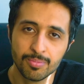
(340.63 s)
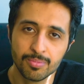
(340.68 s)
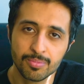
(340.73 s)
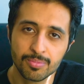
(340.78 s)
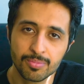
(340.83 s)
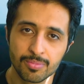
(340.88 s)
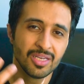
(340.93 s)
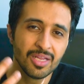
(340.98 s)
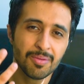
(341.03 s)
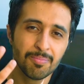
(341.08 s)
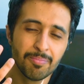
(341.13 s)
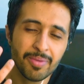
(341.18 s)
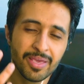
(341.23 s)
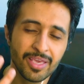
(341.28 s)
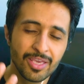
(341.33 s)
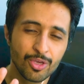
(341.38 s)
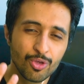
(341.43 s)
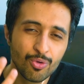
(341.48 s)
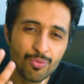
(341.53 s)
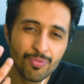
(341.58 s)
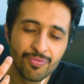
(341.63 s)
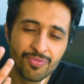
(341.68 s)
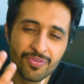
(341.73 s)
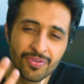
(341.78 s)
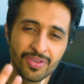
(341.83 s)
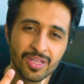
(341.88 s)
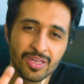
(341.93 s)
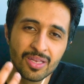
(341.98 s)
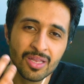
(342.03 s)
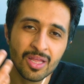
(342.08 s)
Doesn't it make you
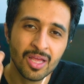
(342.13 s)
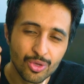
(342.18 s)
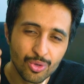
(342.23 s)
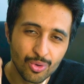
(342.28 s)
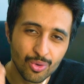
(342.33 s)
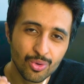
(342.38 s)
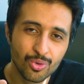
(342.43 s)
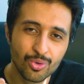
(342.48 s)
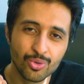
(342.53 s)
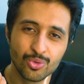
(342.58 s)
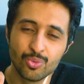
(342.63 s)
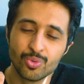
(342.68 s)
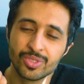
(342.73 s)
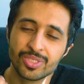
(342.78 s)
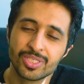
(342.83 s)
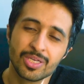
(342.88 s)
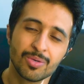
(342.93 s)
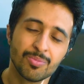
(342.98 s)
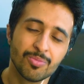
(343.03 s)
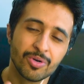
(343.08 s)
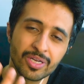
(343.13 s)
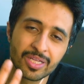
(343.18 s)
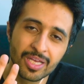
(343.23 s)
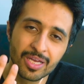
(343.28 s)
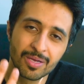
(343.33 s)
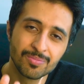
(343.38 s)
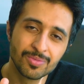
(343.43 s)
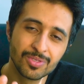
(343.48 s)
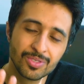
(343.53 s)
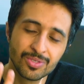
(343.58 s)
feel good when someone
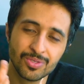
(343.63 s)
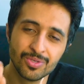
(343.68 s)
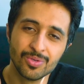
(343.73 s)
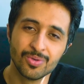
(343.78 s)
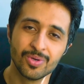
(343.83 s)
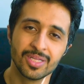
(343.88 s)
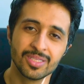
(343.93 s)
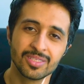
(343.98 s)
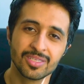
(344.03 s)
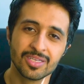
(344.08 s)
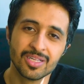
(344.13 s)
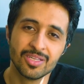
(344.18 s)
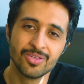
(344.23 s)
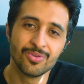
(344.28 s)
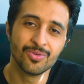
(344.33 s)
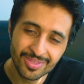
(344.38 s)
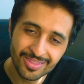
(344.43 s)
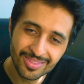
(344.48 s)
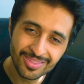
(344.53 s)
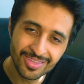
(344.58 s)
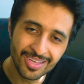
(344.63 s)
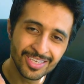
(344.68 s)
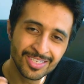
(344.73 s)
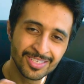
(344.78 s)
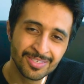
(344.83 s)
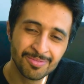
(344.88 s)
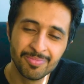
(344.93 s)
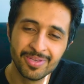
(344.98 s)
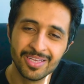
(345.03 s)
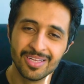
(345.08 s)
comes to you and tell you
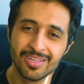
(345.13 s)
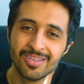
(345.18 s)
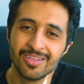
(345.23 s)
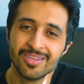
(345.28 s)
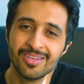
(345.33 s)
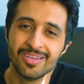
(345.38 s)
nice meal